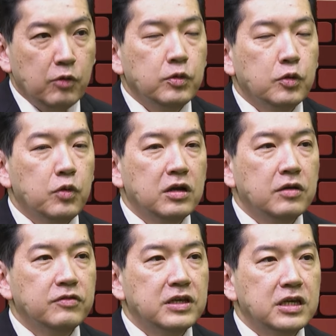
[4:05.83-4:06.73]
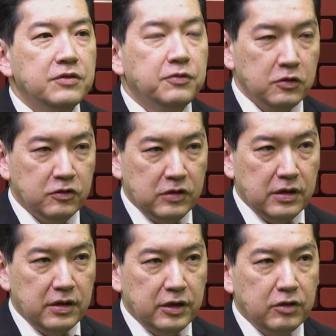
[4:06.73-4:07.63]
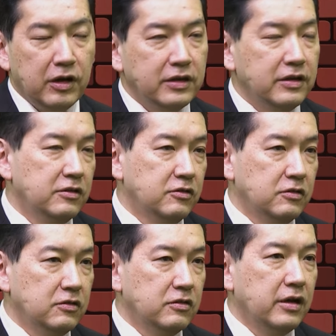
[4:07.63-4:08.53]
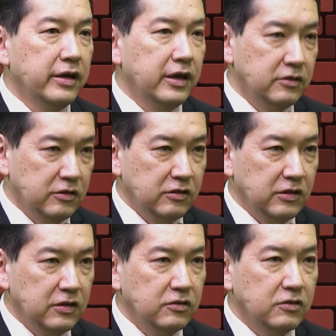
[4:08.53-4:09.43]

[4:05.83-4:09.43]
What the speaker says: We were one of the first United Nations agencies